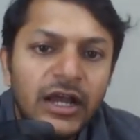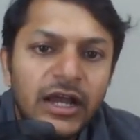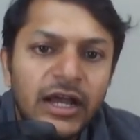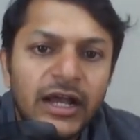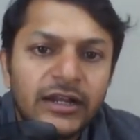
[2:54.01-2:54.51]

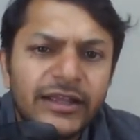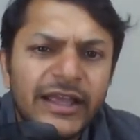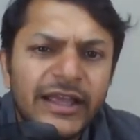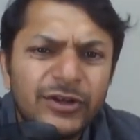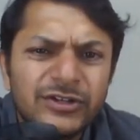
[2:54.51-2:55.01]
And
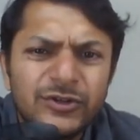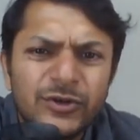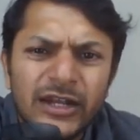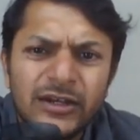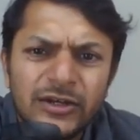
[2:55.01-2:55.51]
calculation, you
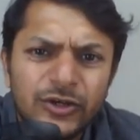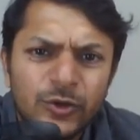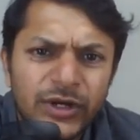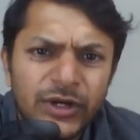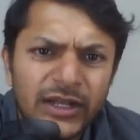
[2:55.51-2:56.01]
can do
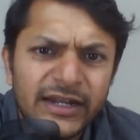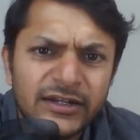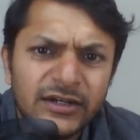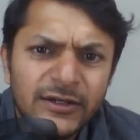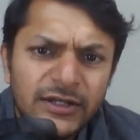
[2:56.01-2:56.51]
it
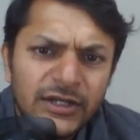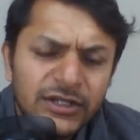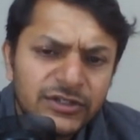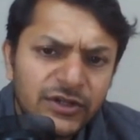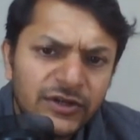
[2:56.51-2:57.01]
later.
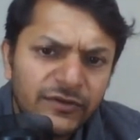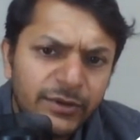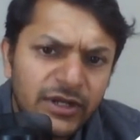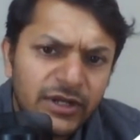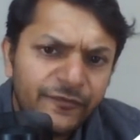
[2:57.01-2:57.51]
So it will
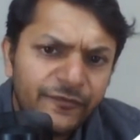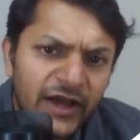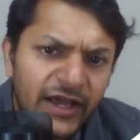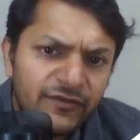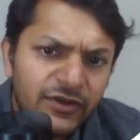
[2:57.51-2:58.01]
become
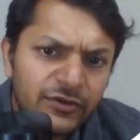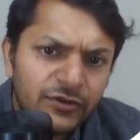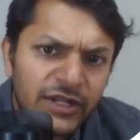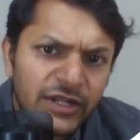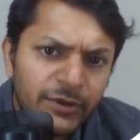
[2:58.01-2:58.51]
5 into 10
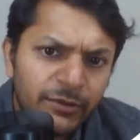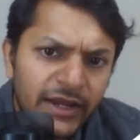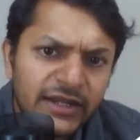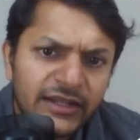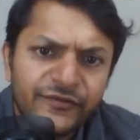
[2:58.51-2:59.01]
to the power
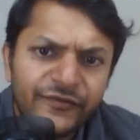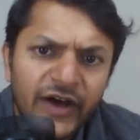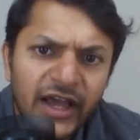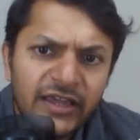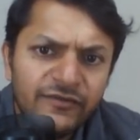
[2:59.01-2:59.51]
minus
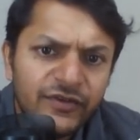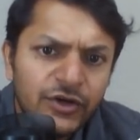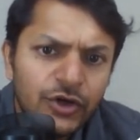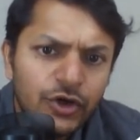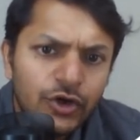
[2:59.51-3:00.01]
5
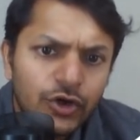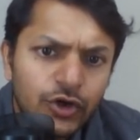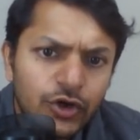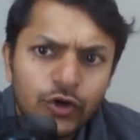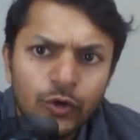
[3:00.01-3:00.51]

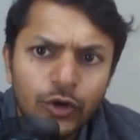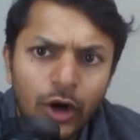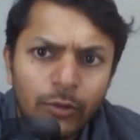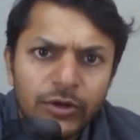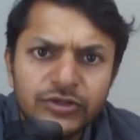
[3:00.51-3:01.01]

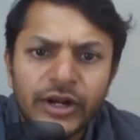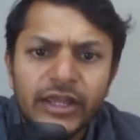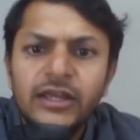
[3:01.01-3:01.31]
coulomb. Sorry.